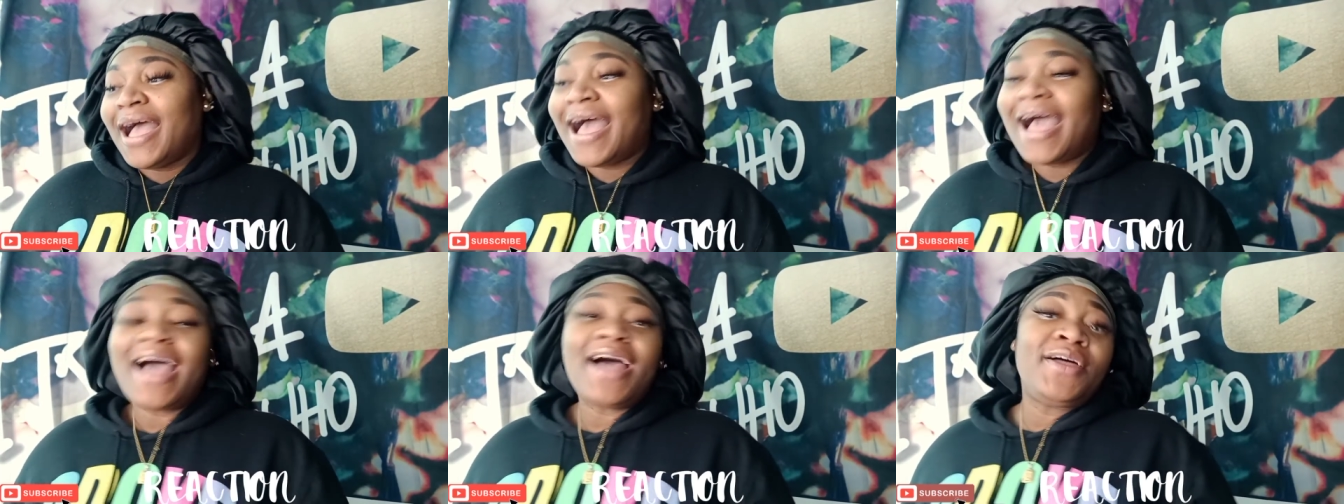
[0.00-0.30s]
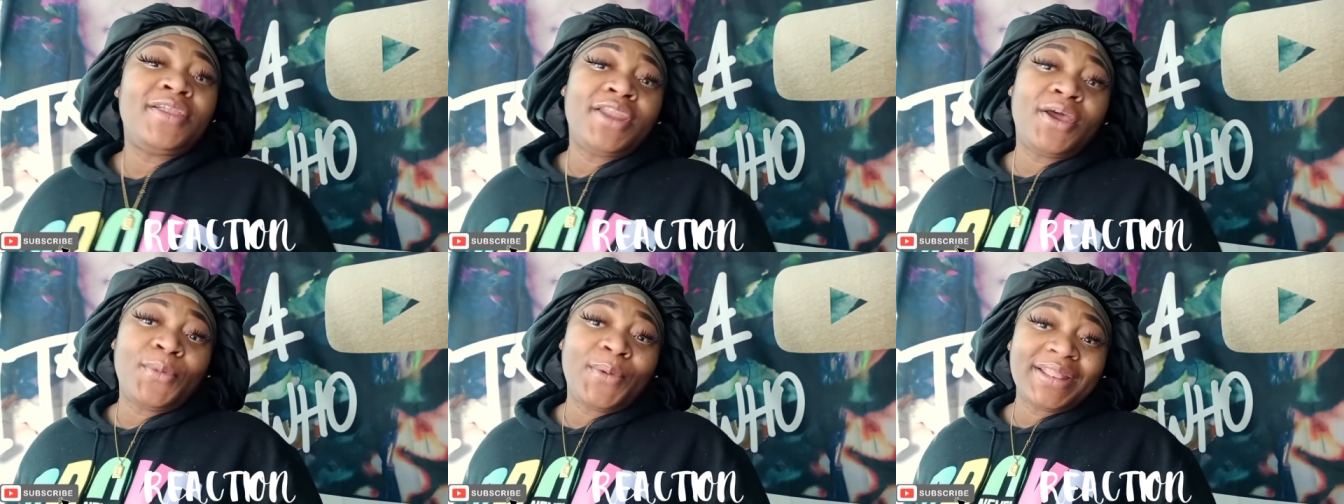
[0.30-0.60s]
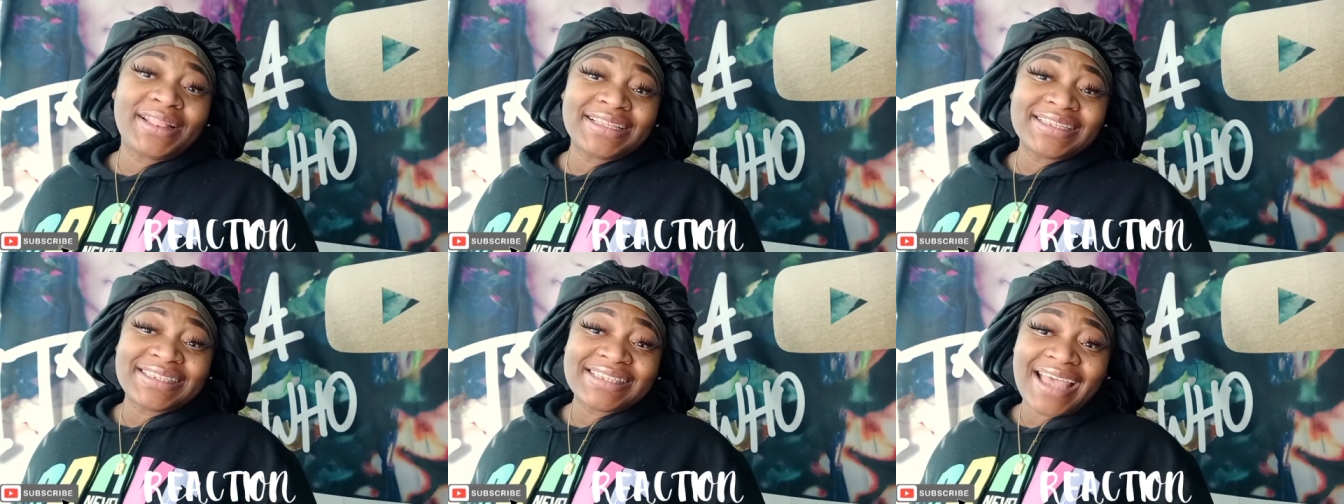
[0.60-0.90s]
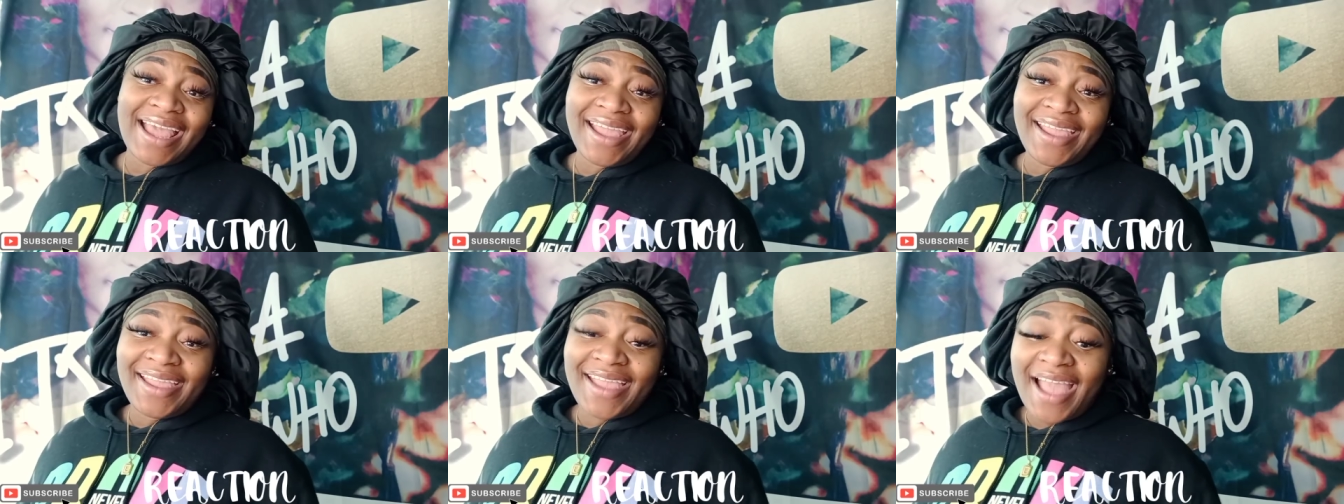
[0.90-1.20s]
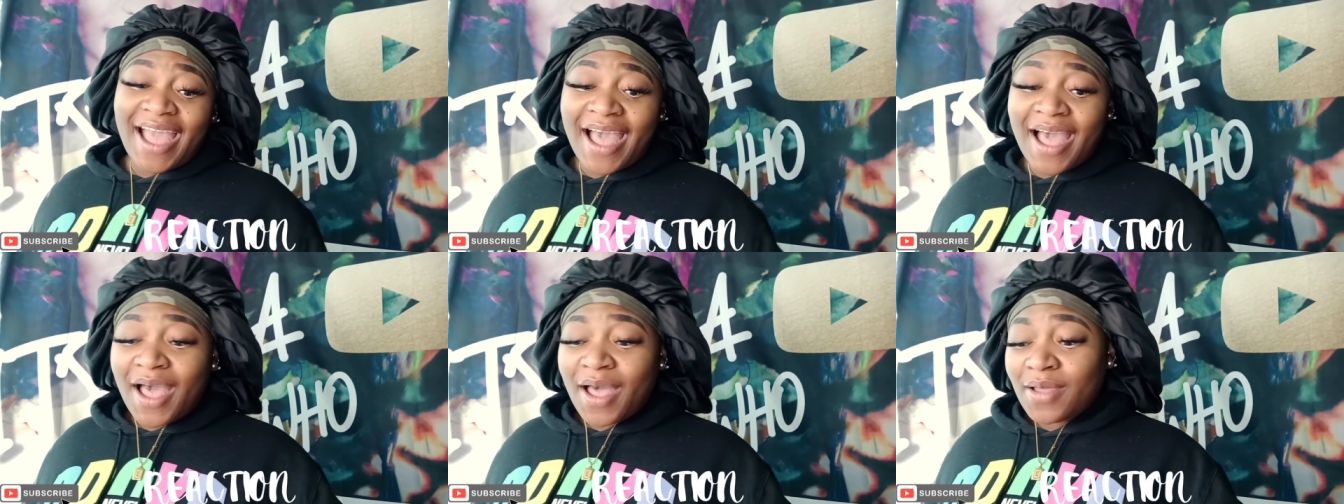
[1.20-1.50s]
I don't know what to say,
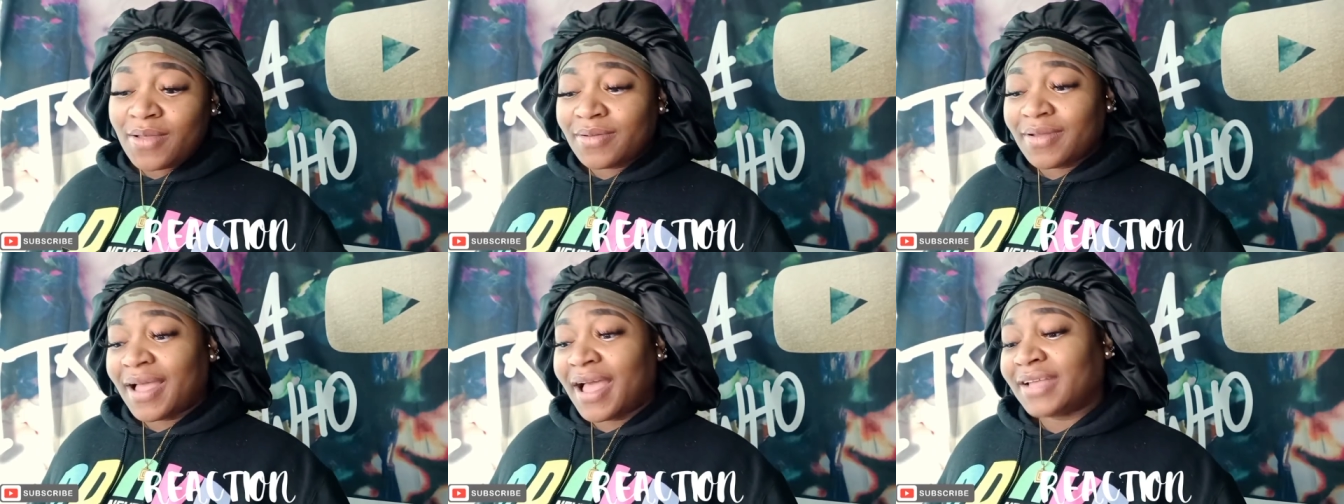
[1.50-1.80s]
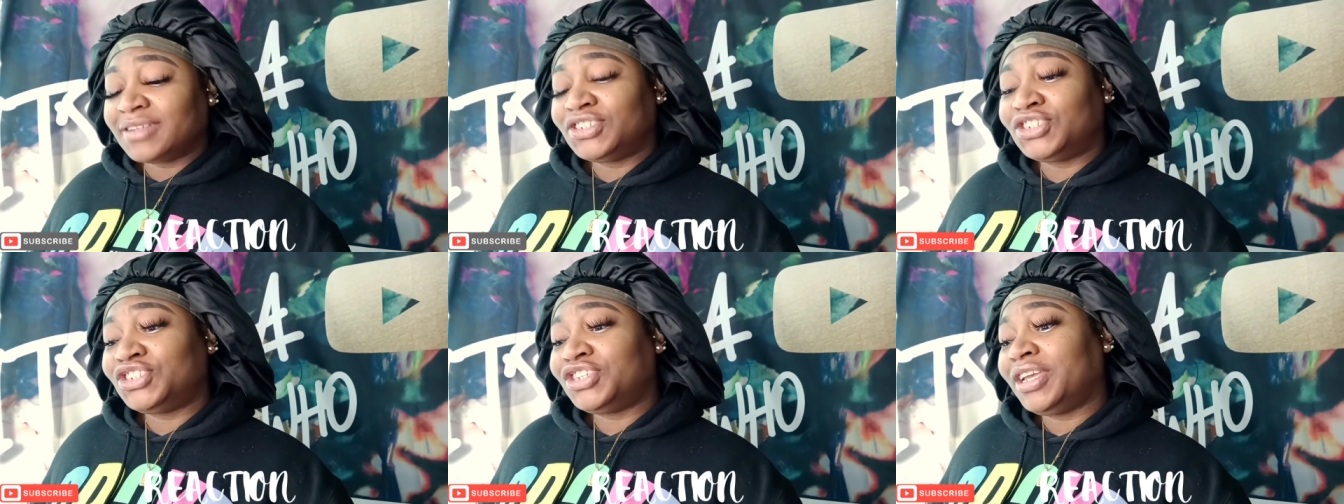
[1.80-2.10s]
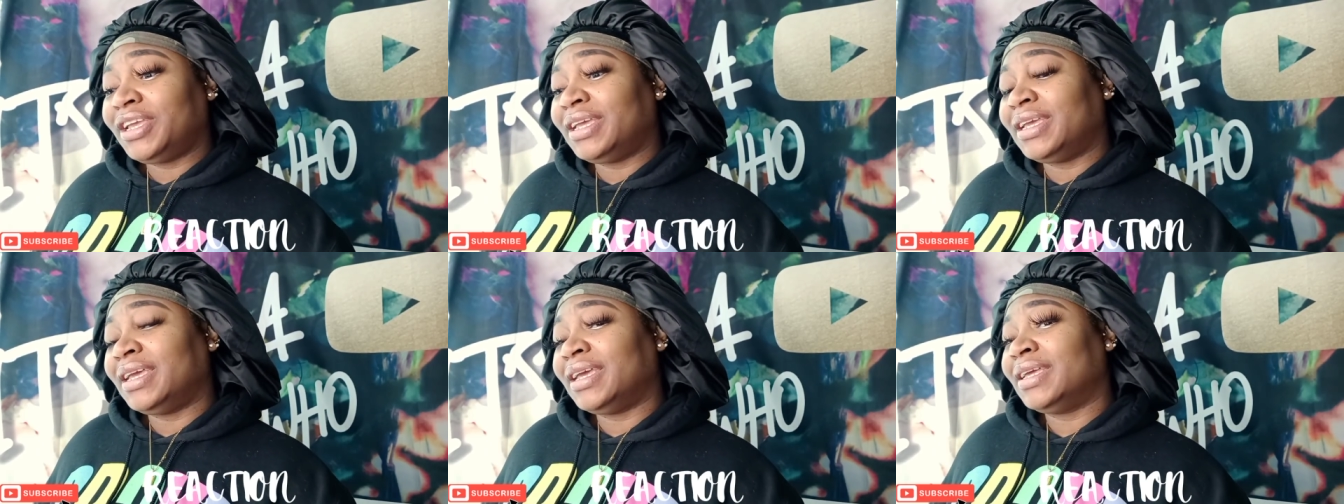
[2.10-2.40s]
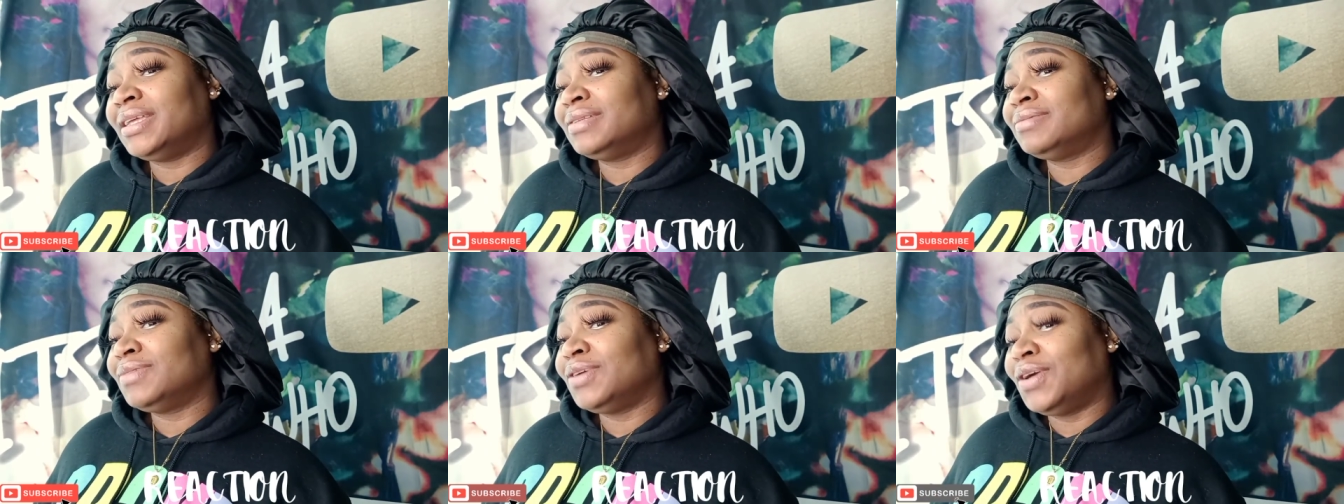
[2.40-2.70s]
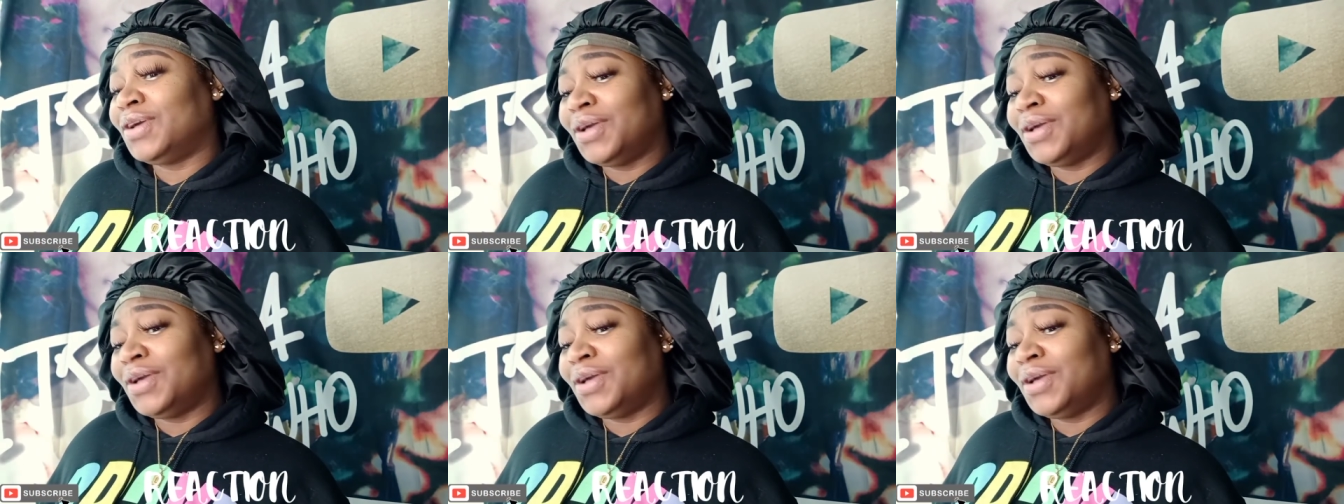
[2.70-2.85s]
y'all. I should.